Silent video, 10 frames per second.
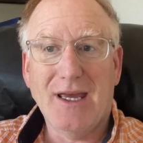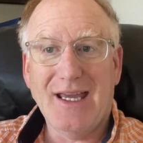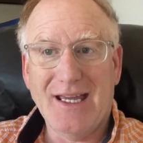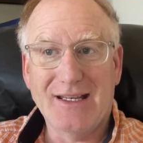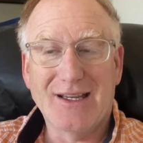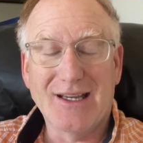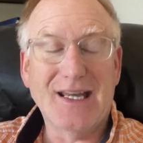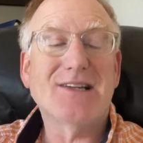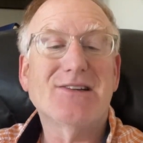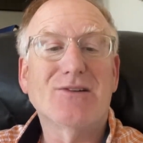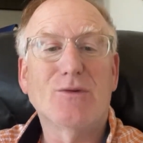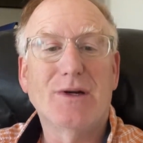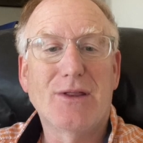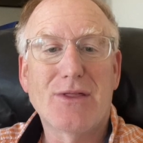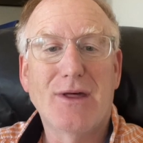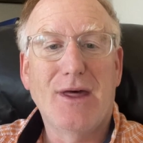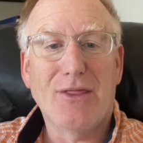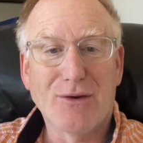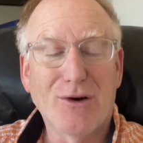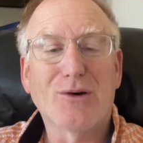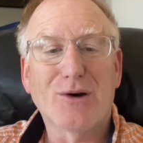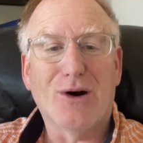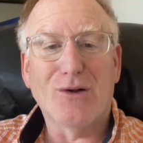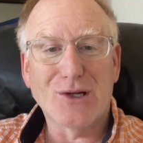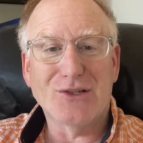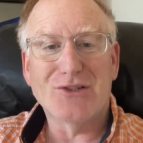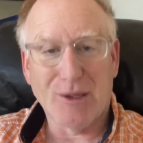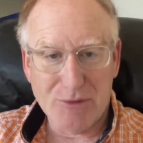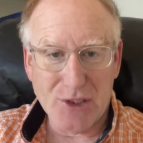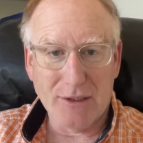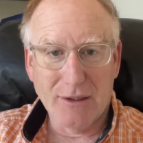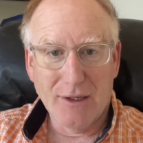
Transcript: in connection with their alcohol consumption.